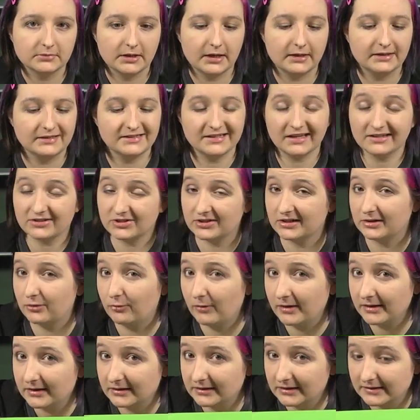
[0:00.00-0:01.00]
And it's actually
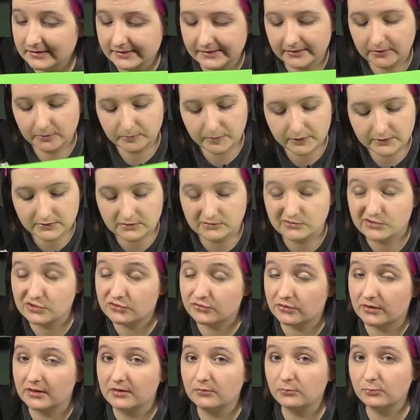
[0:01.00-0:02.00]
quite a nice little puzzle to
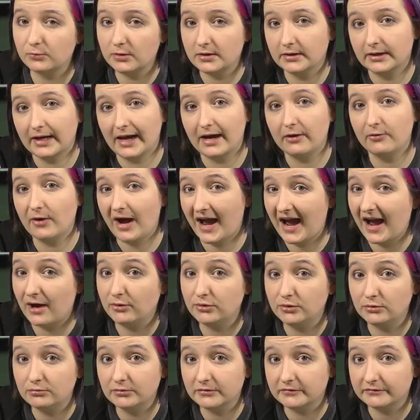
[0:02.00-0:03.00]
try and work out how
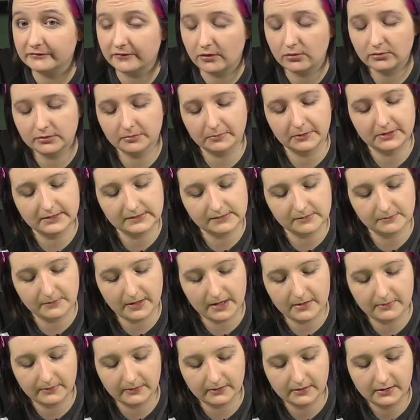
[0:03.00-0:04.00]
you would fold a piece of
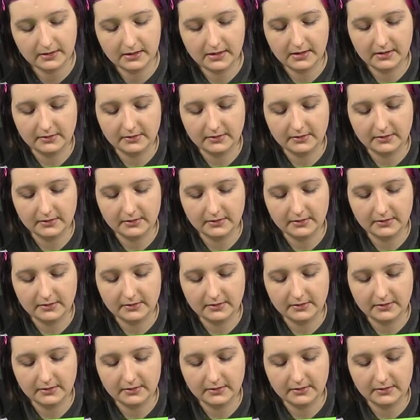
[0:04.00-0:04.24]
paper.